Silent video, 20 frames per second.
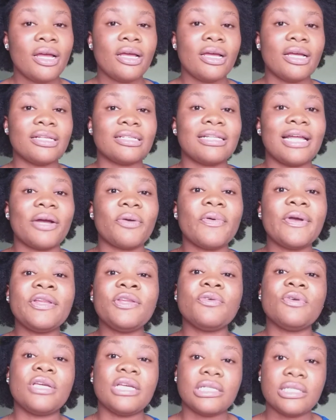it's like when
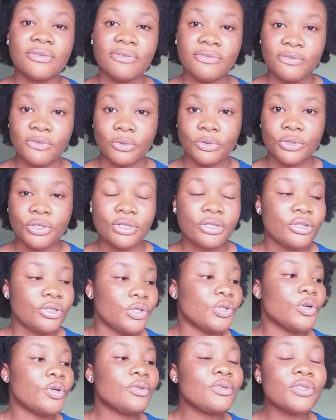you eat food
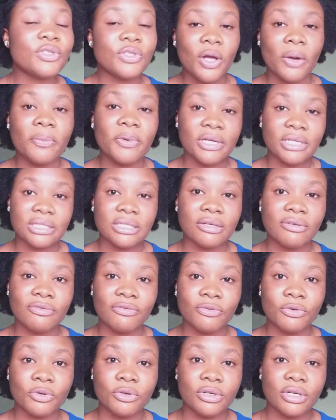you don't stop eating
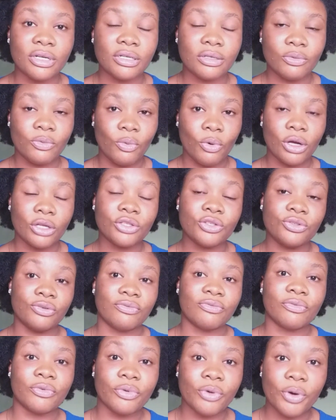food once
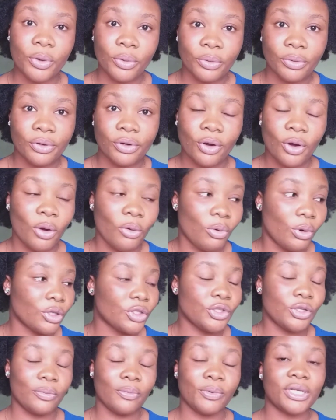you've grown or
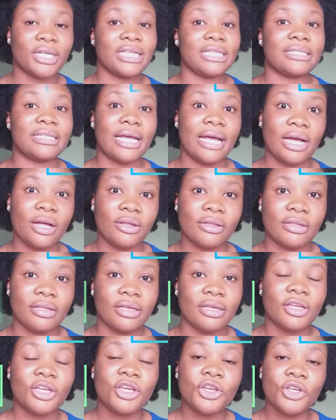once your body is
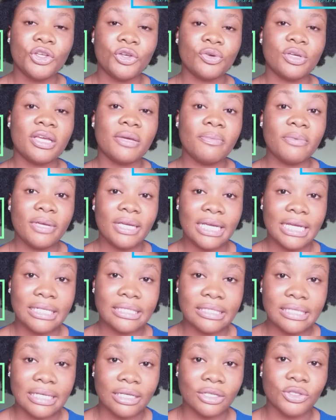healthy, you keep
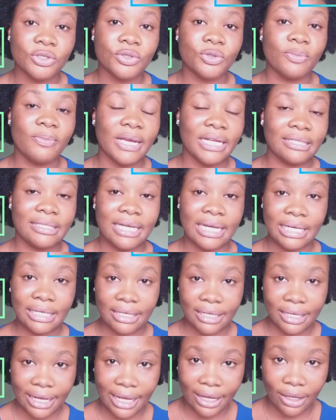eating to maintain
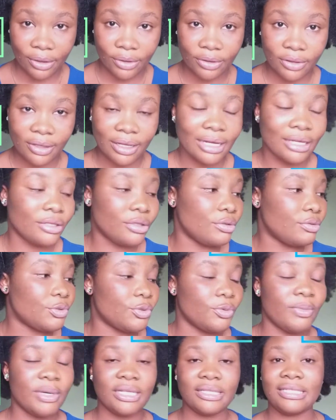the health and to
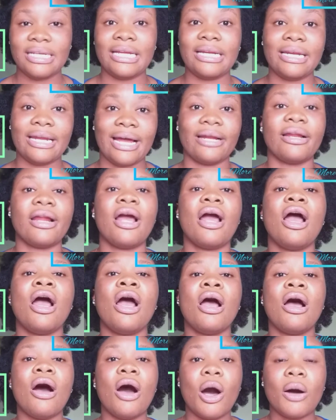maintain that
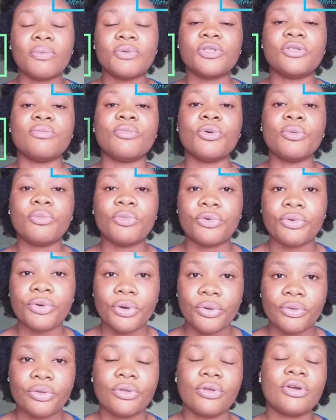optimum
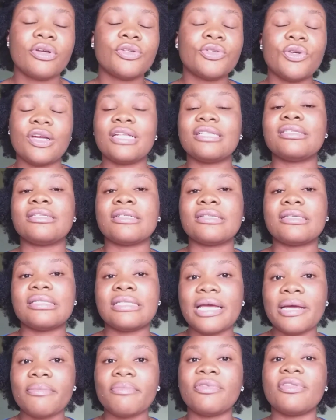growth. So it's the
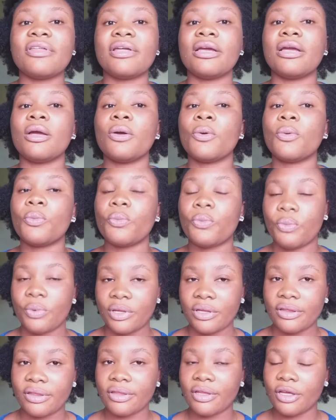same thing
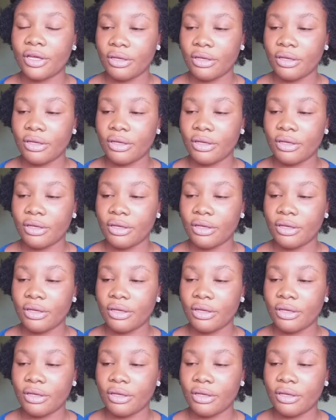with